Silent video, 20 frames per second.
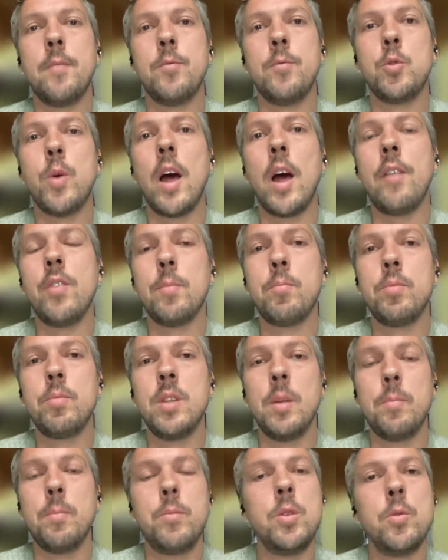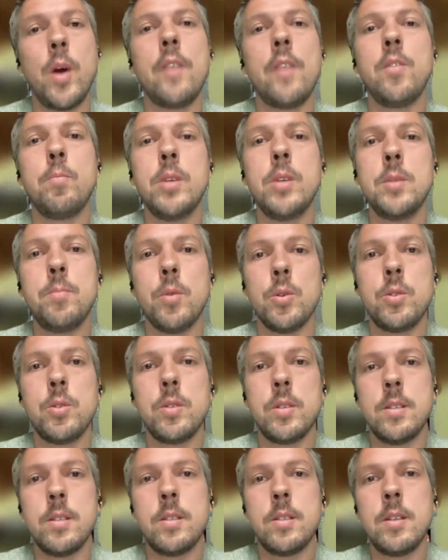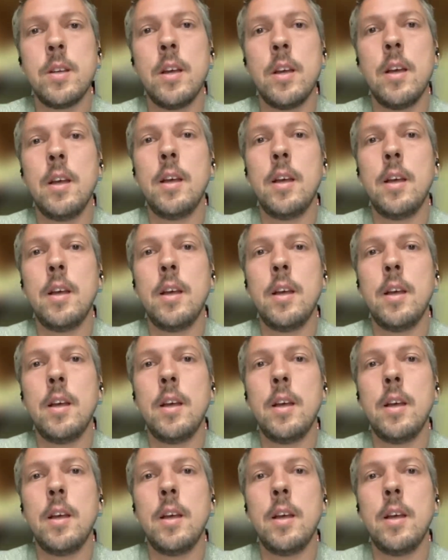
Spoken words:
drive the peace process.